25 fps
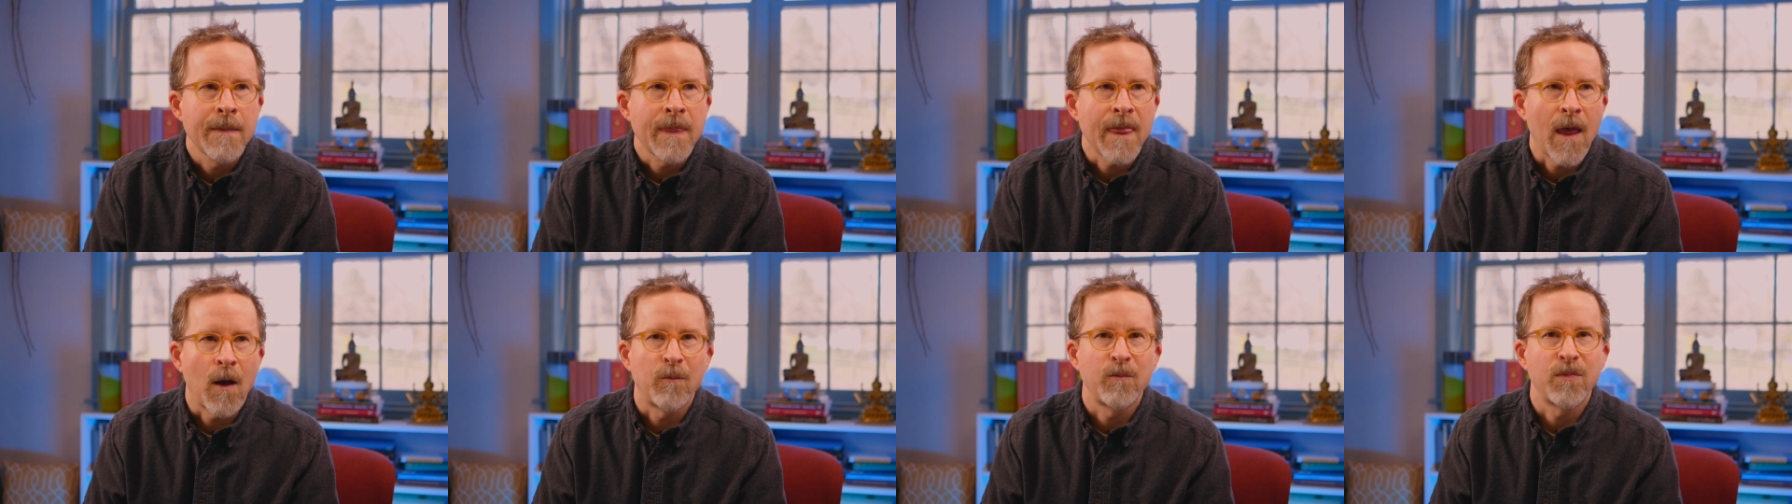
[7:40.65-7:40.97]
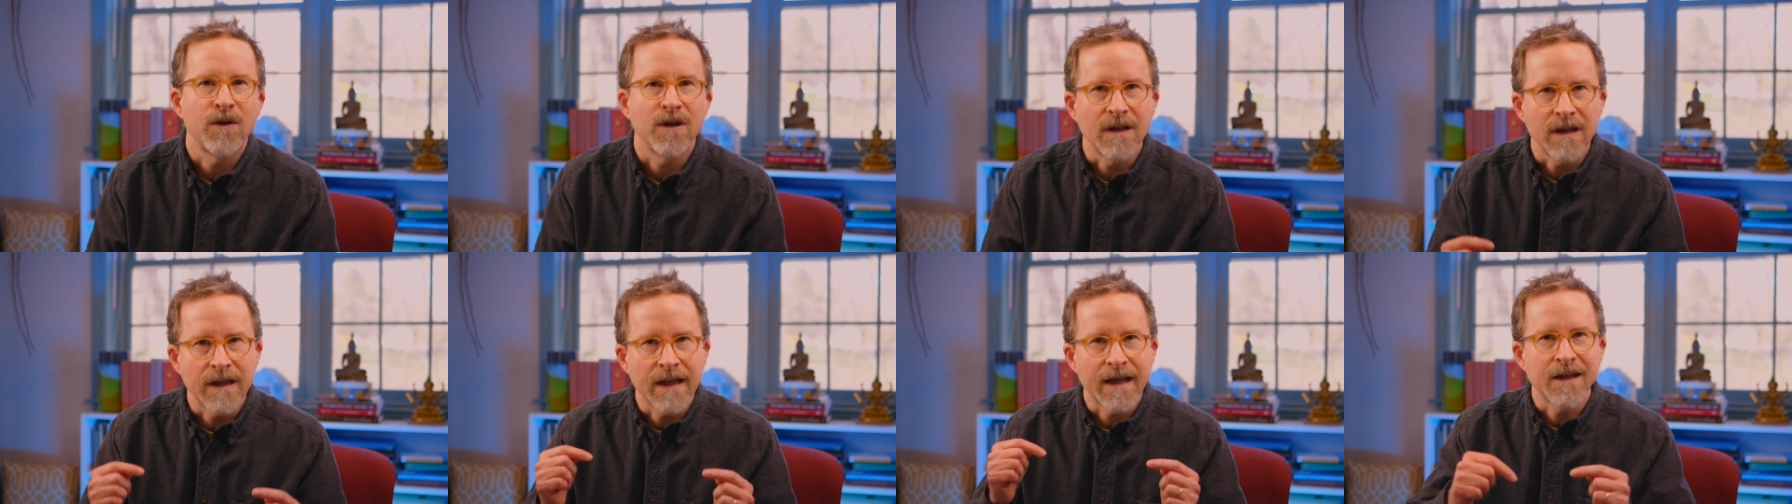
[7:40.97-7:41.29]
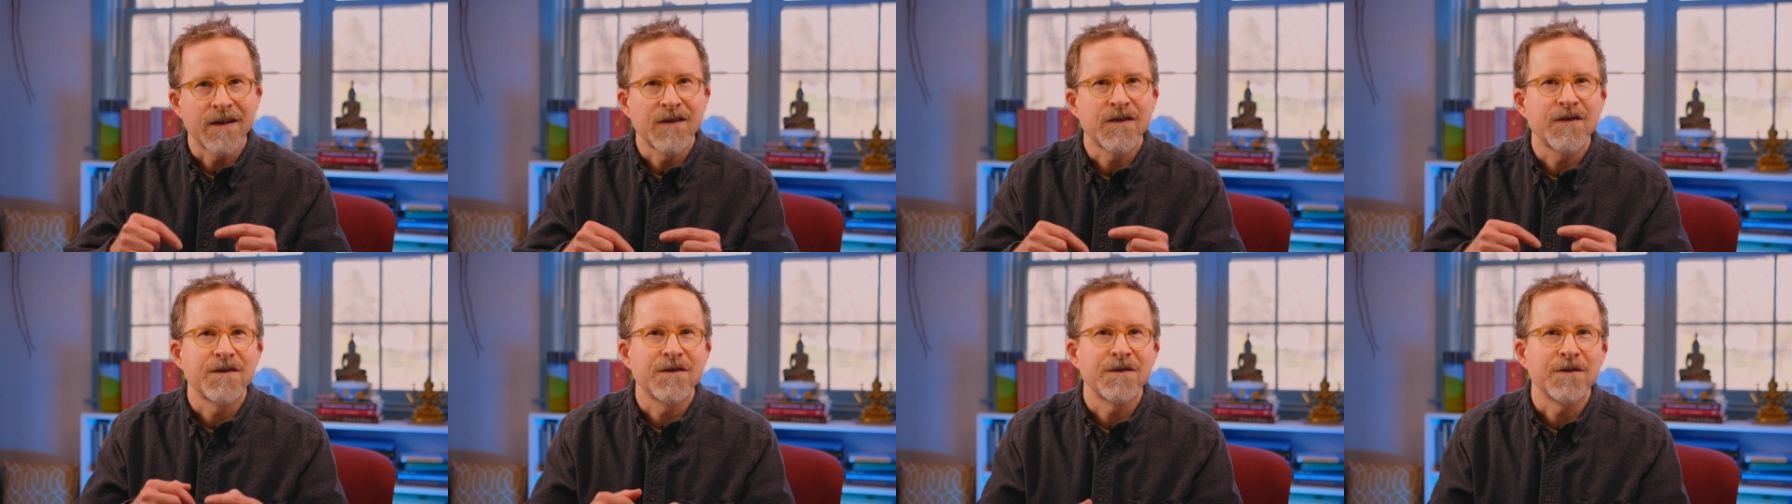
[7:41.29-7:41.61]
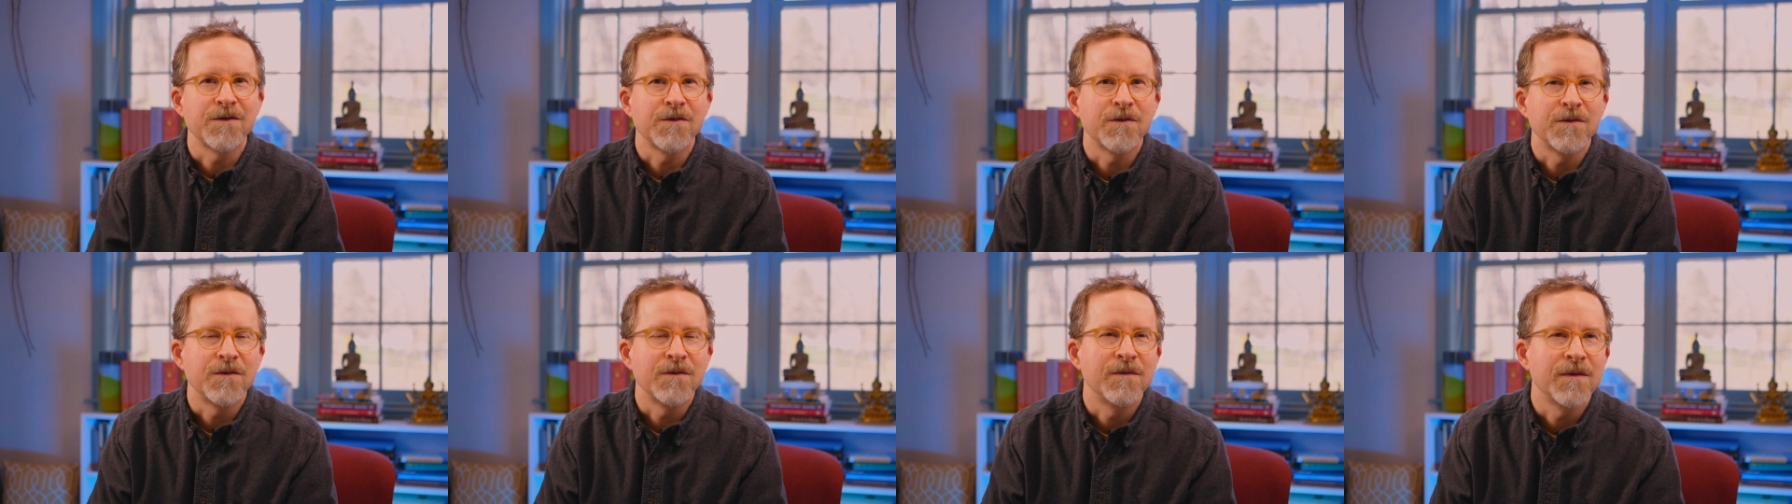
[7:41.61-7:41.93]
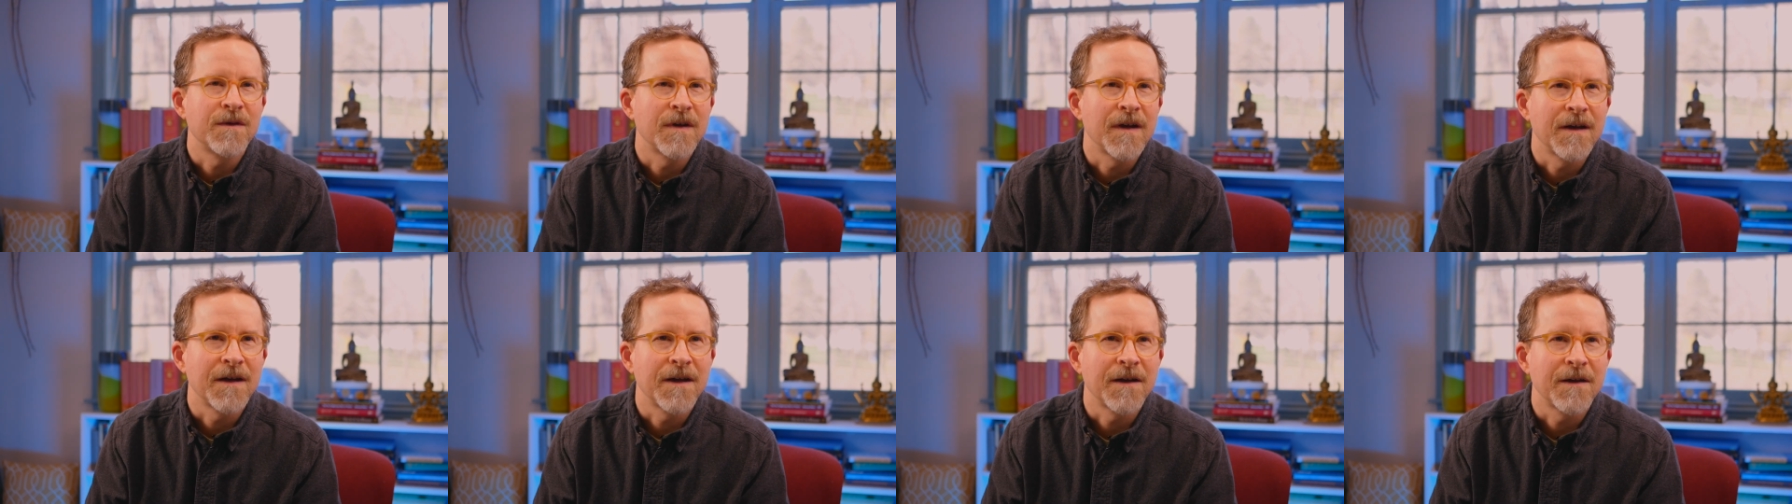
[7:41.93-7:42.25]
I'll put links to
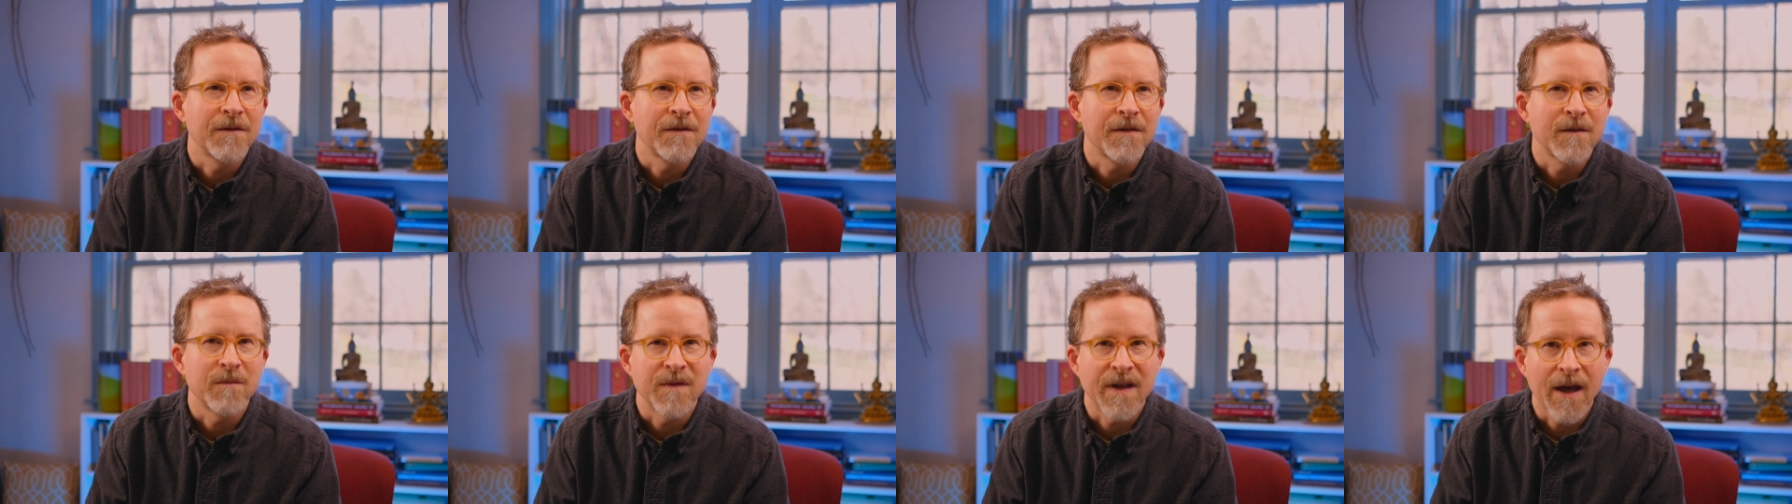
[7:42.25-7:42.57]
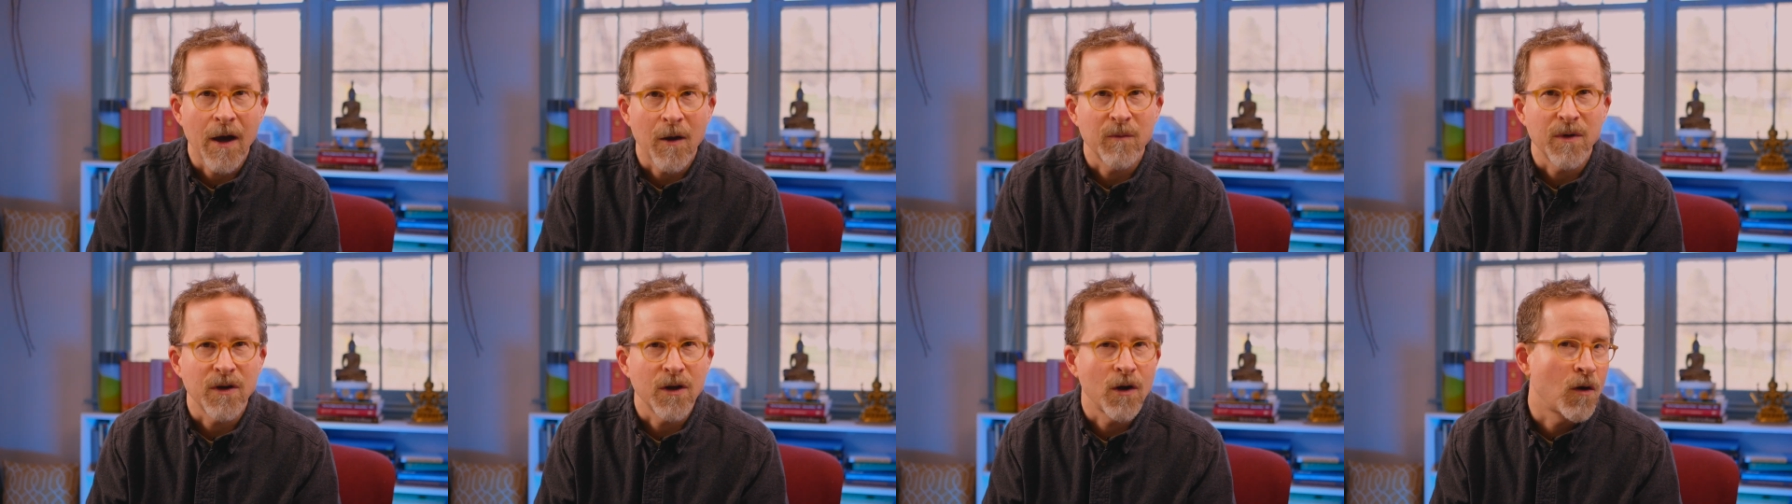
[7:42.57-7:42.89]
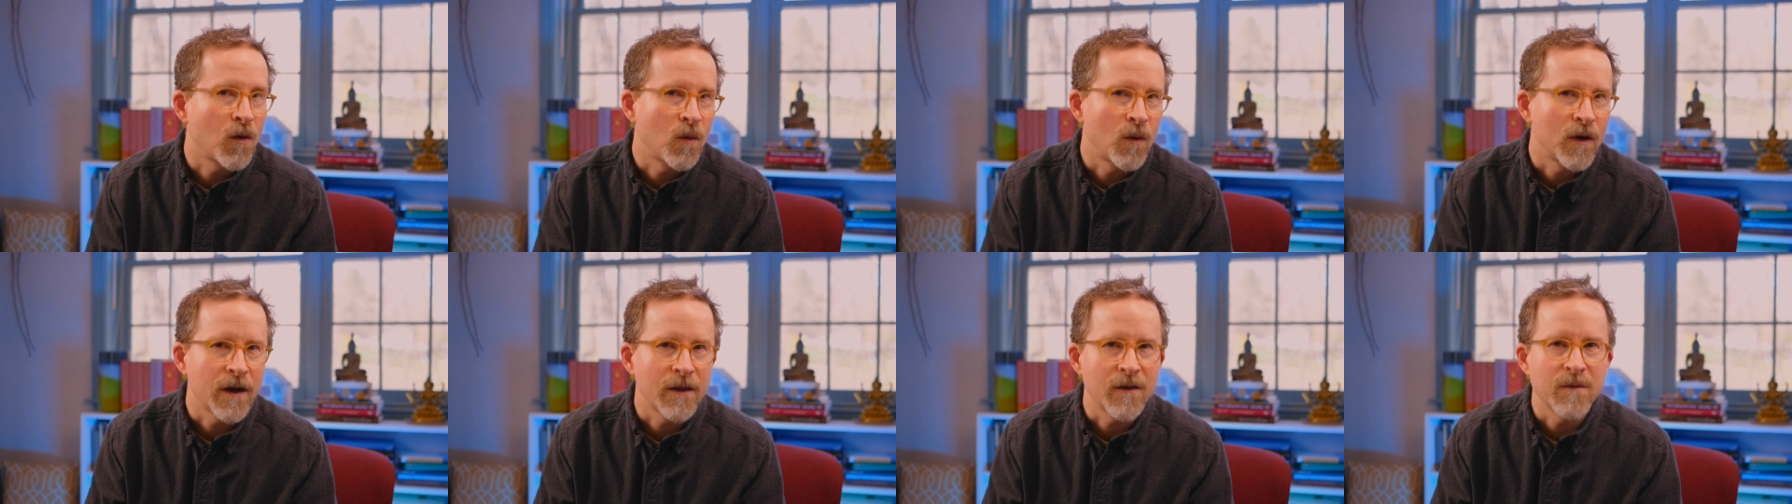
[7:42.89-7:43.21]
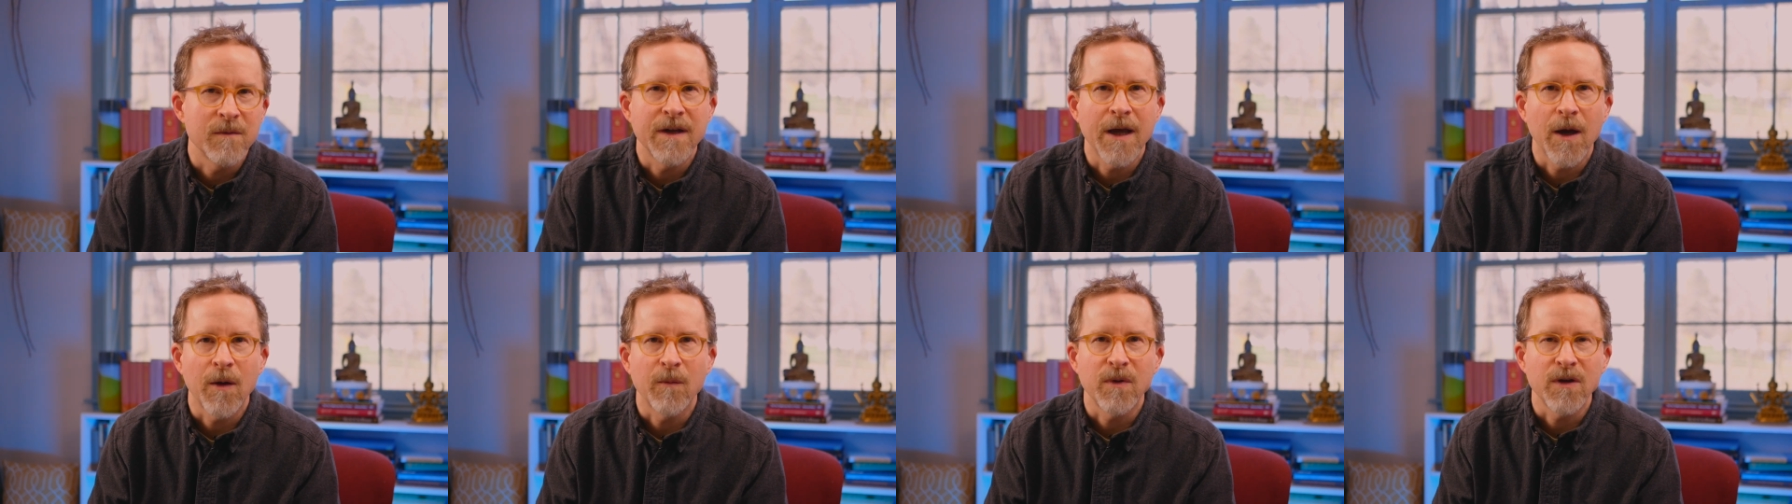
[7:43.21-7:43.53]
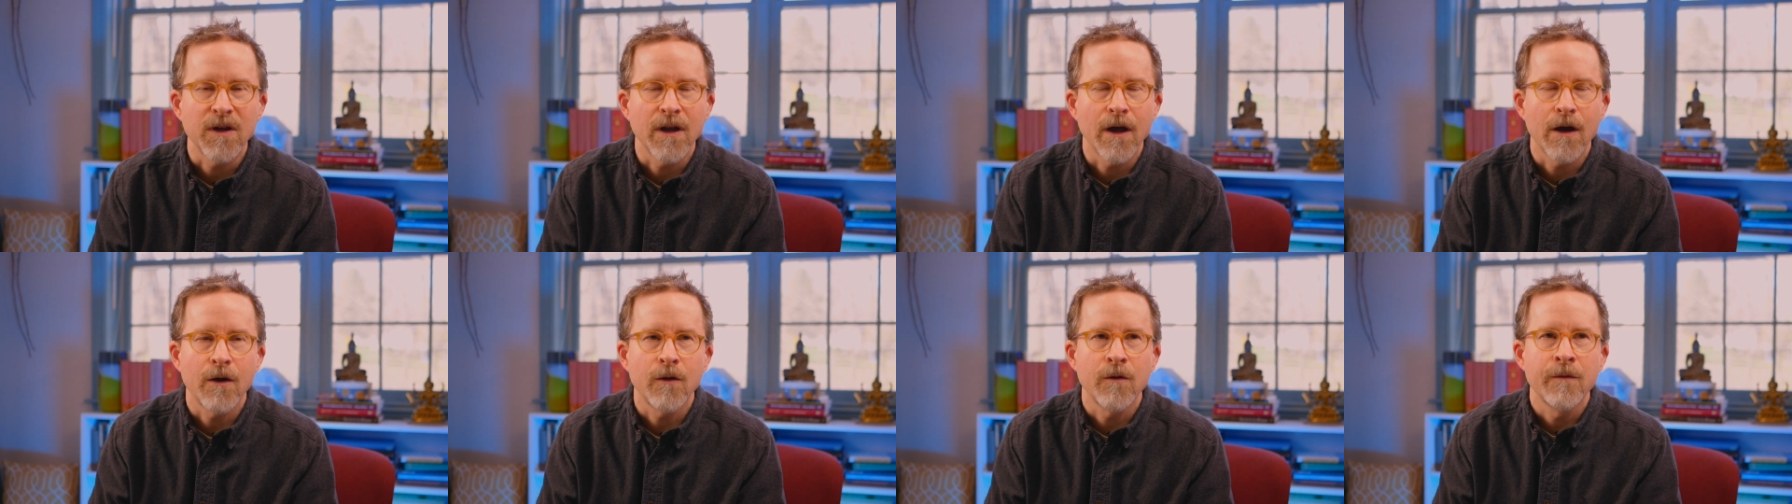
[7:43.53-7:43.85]
uh, them down below, or one of them down
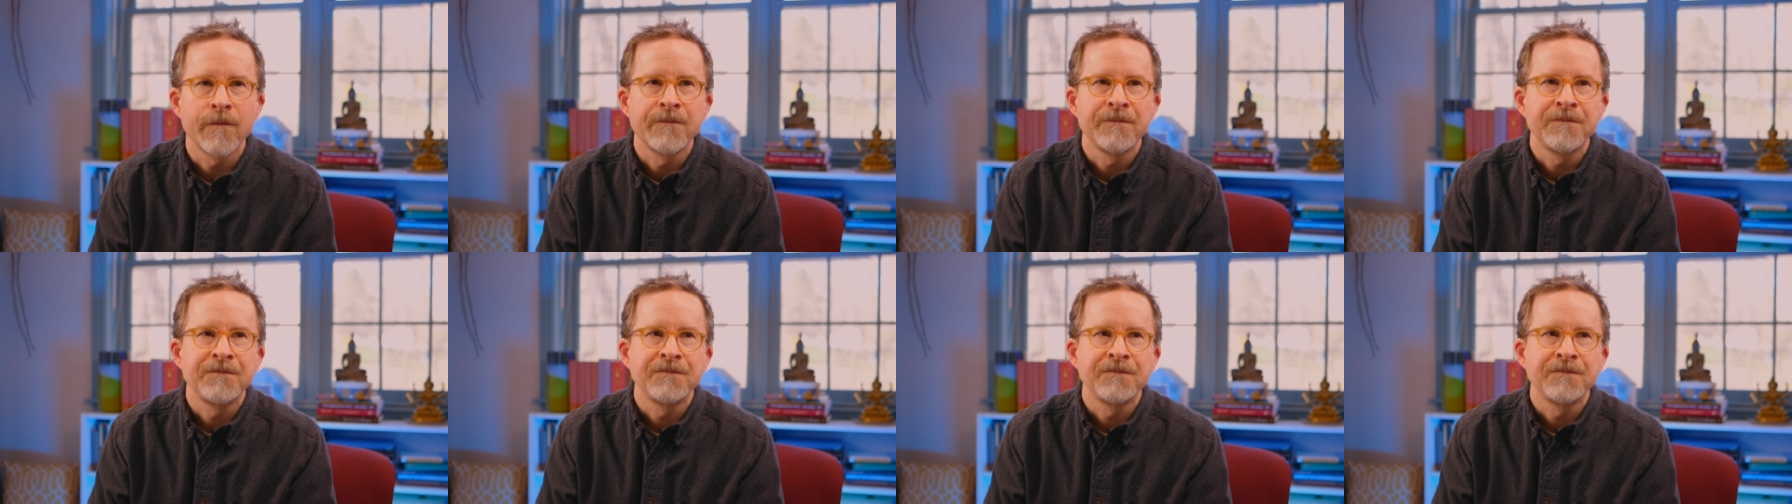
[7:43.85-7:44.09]
below.